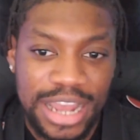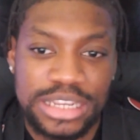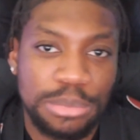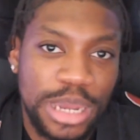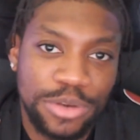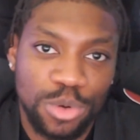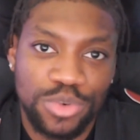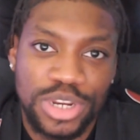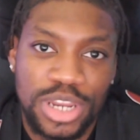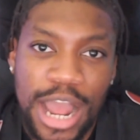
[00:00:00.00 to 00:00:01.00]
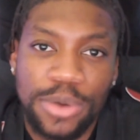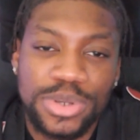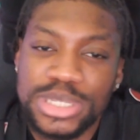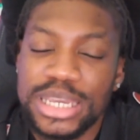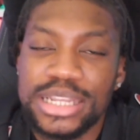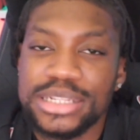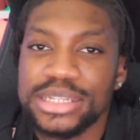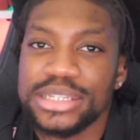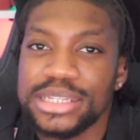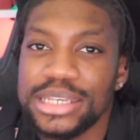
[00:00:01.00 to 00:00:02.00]
a manual reader, I was keen
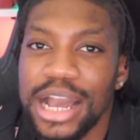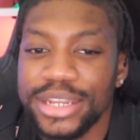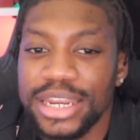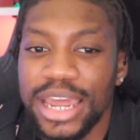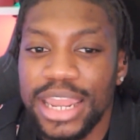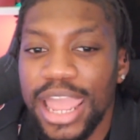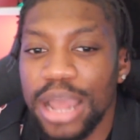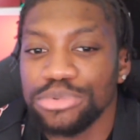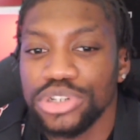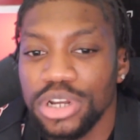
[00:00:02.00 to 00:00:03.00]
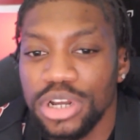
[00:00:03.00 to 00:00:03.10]
to see how they like capture